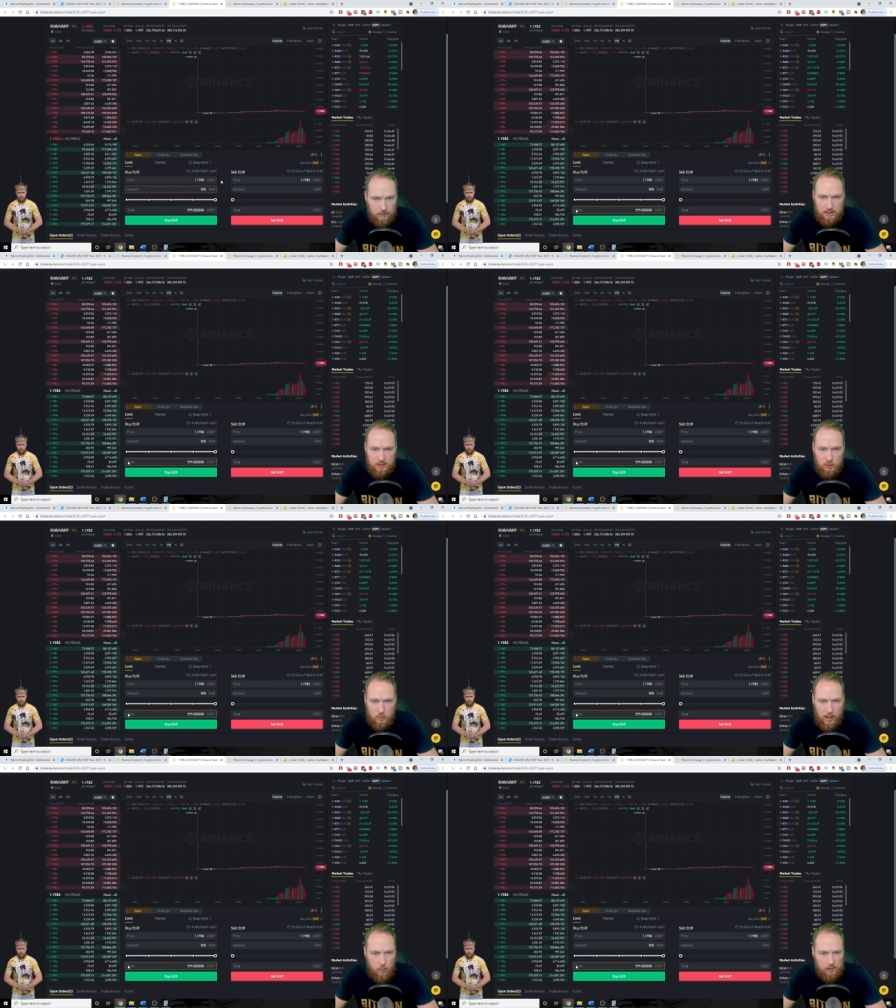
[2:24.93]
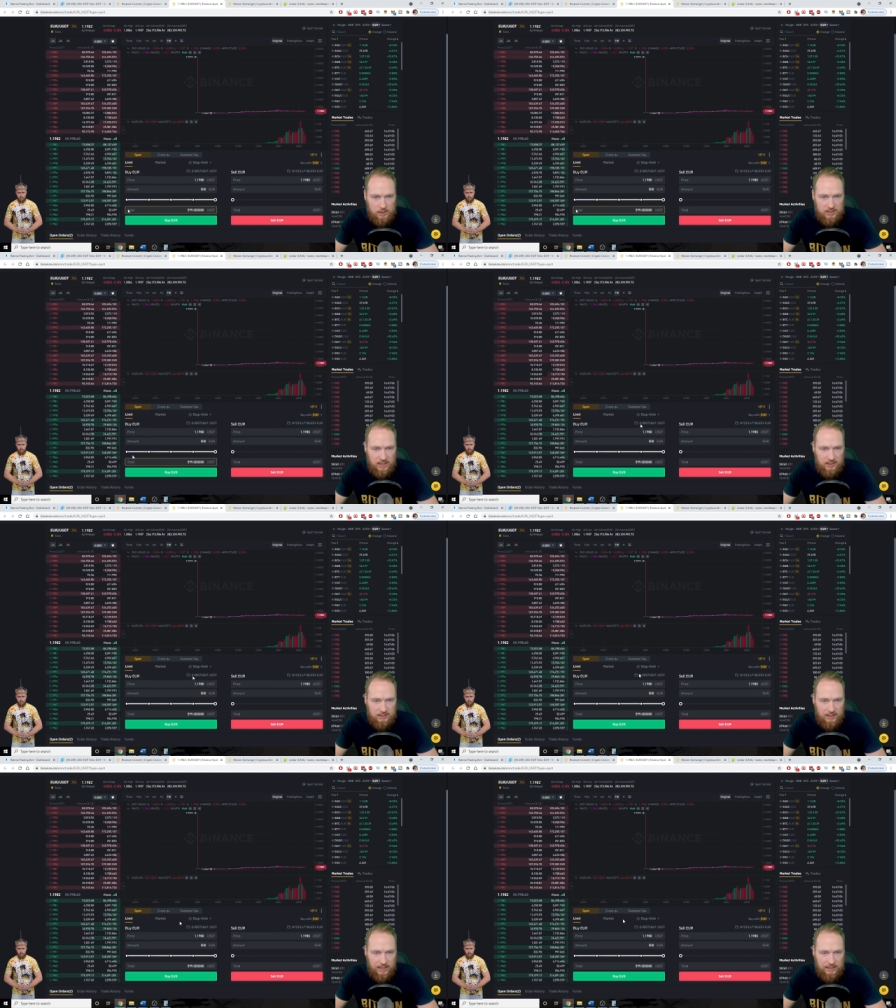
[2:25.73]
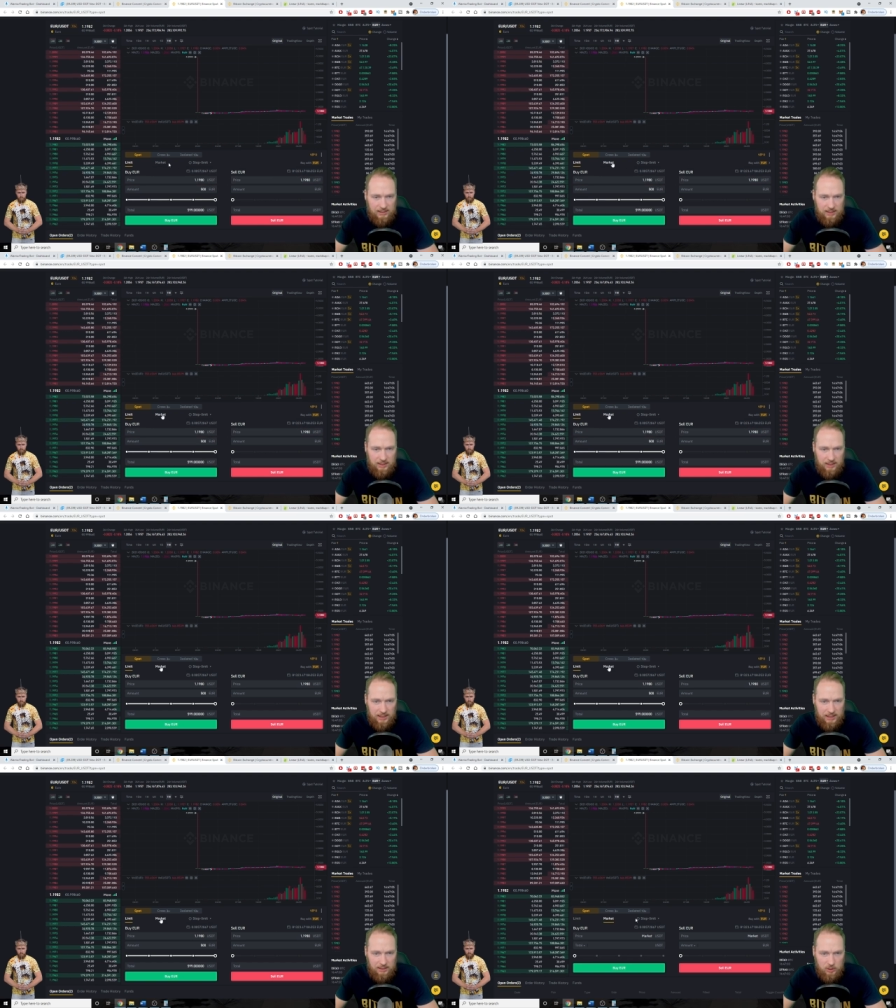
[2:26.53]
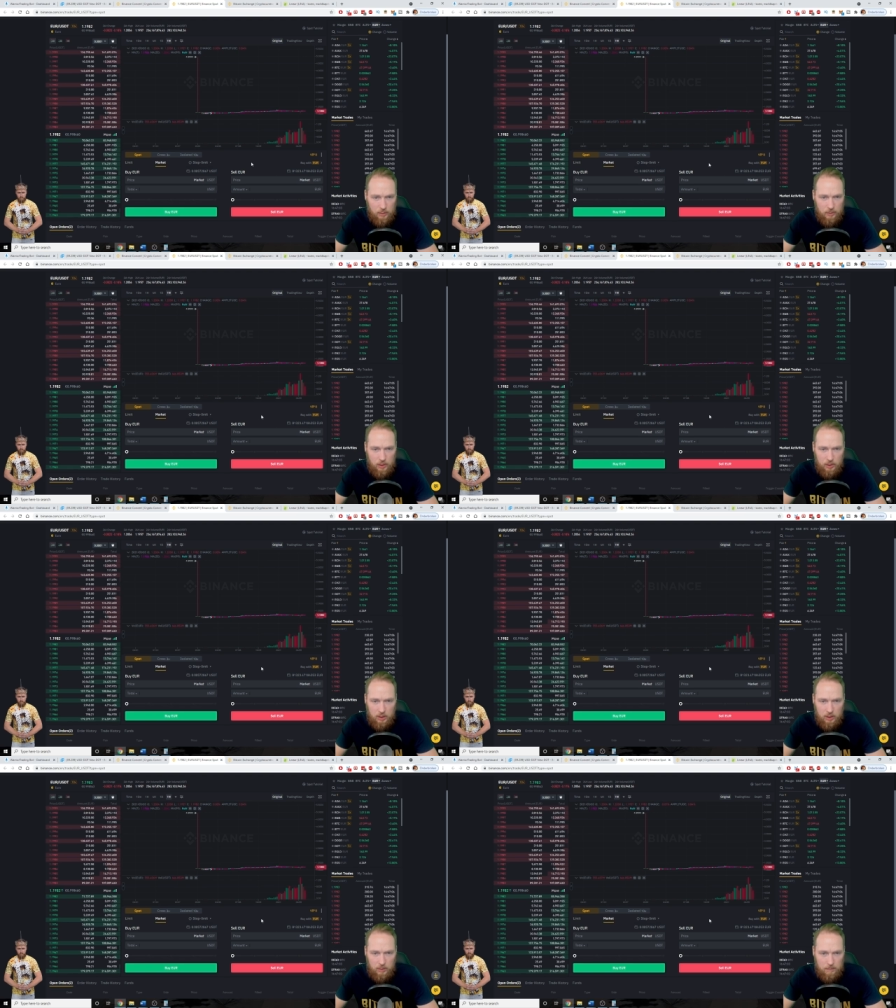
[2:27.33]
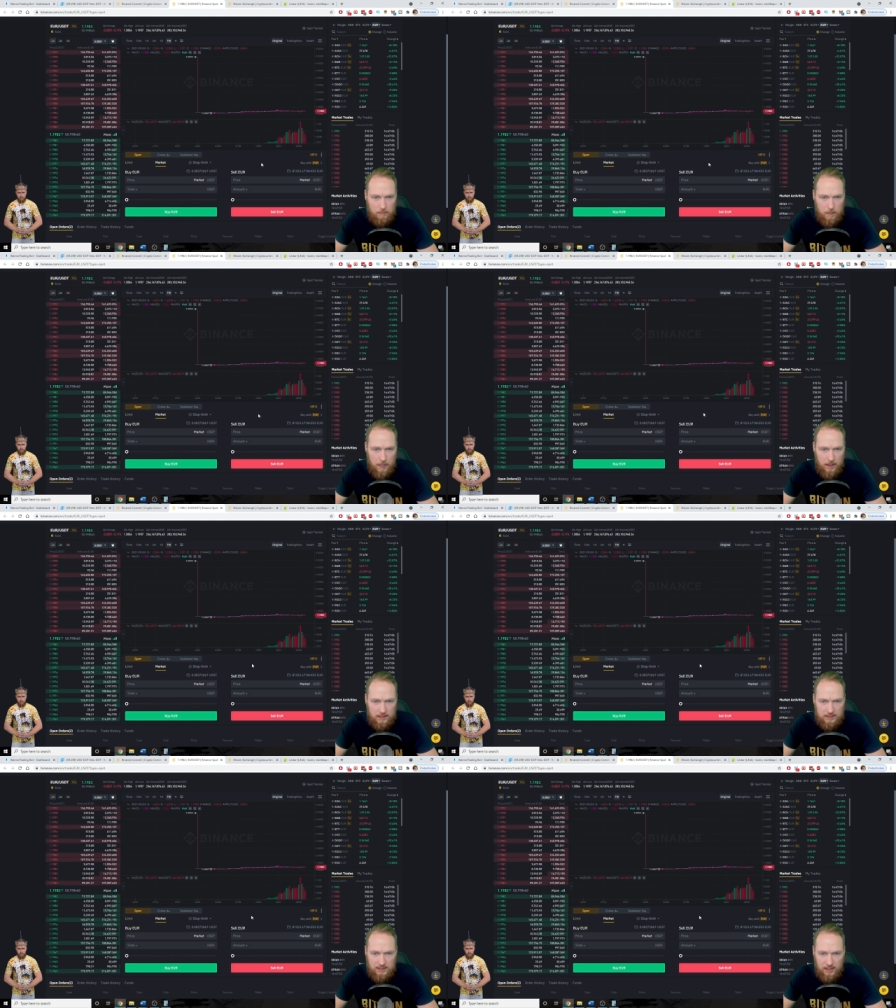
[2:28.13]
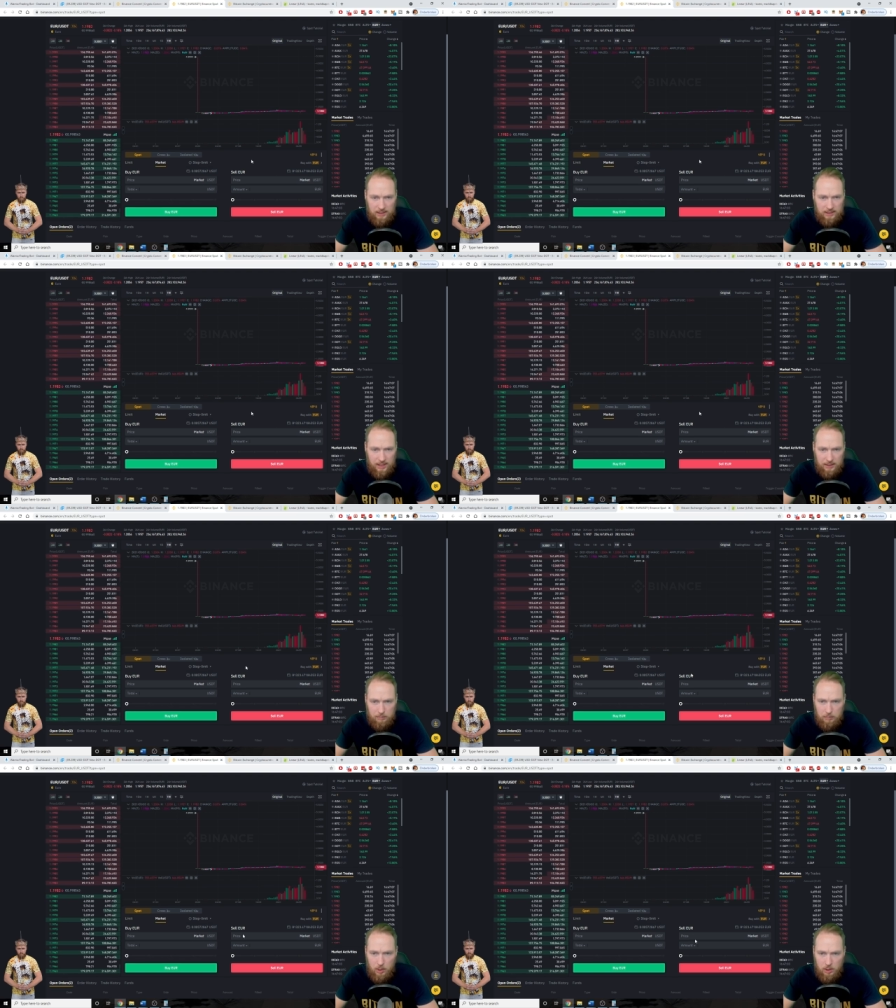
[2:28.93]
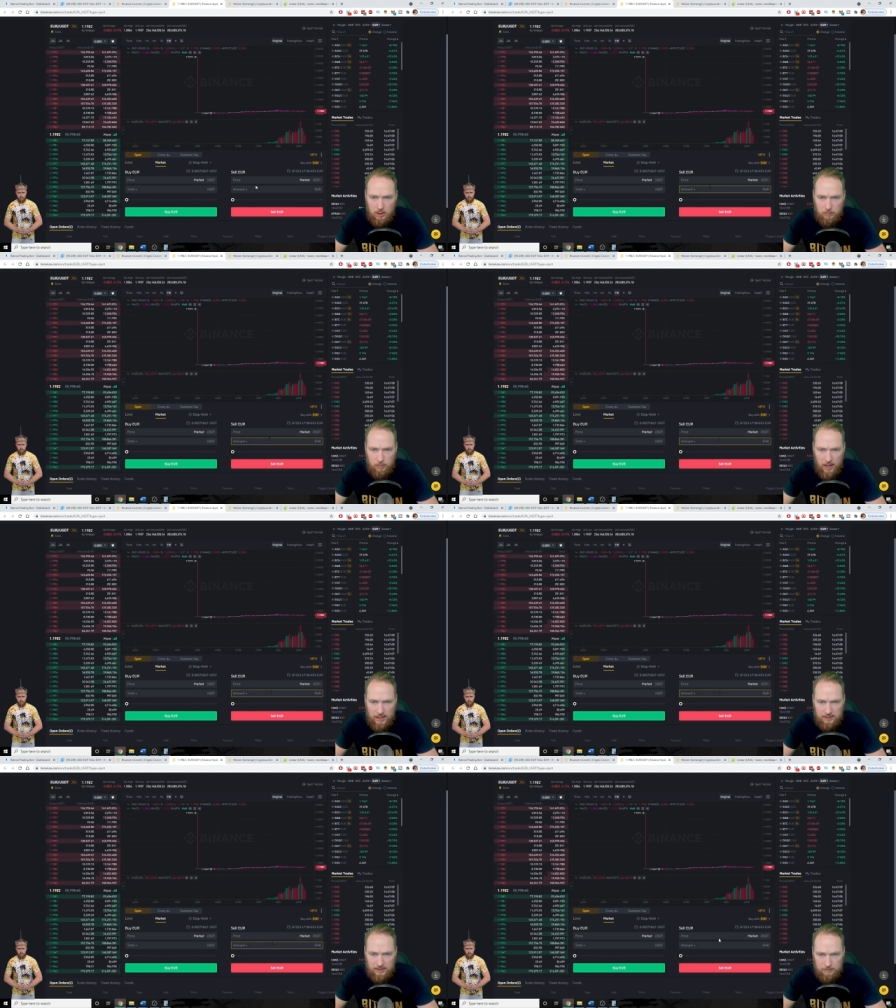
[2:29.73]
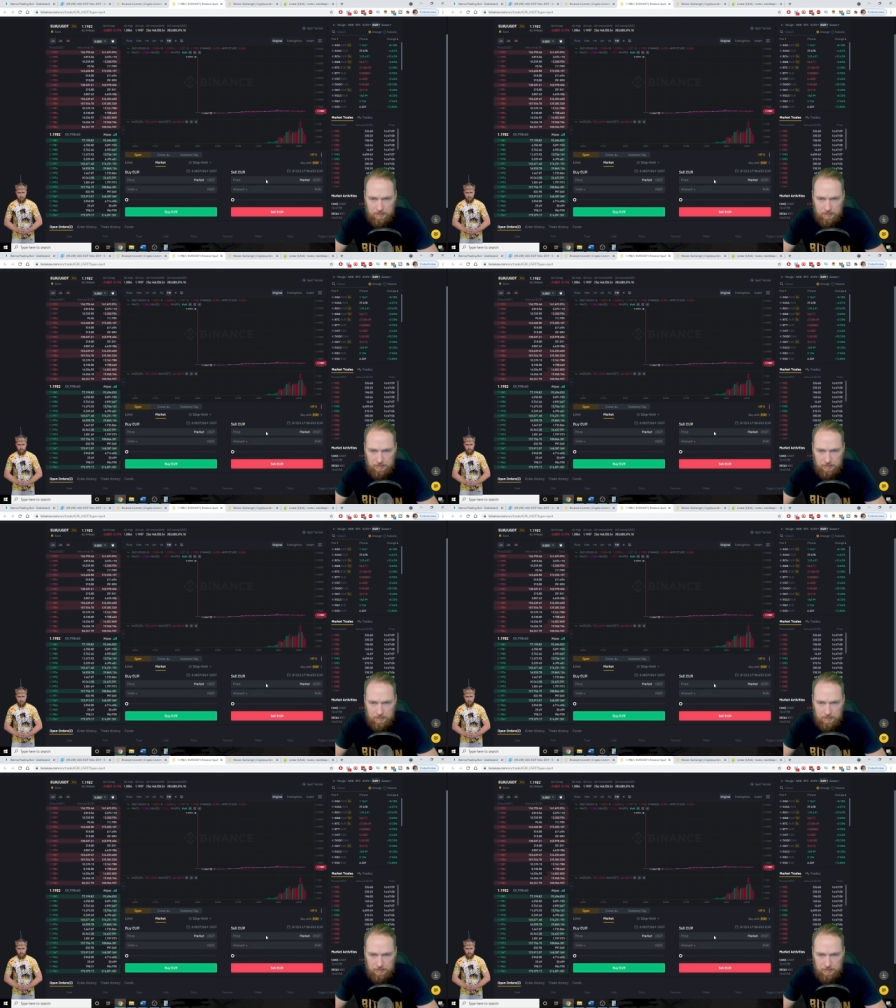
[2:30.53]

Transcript: So I want to sell it instantly. So I'm gonna sell it at market price.